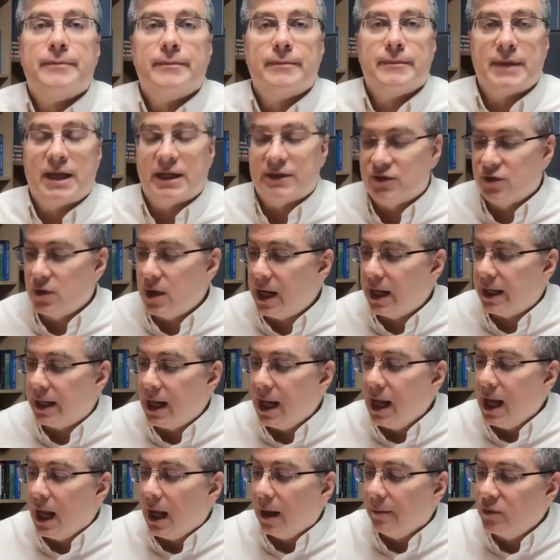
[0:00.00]
That's right.
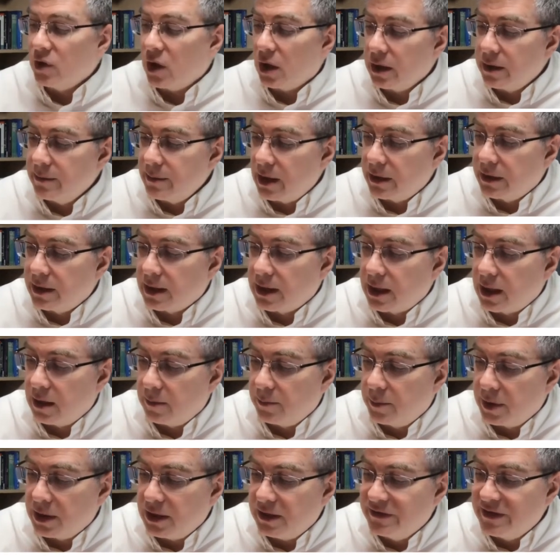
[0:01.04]
I'm talking about the
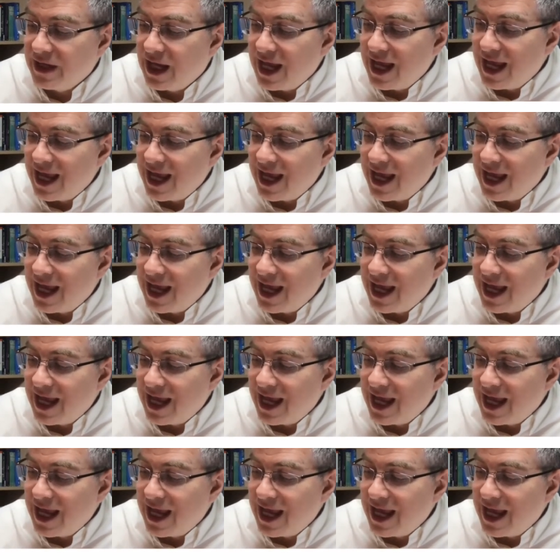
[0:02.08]
companies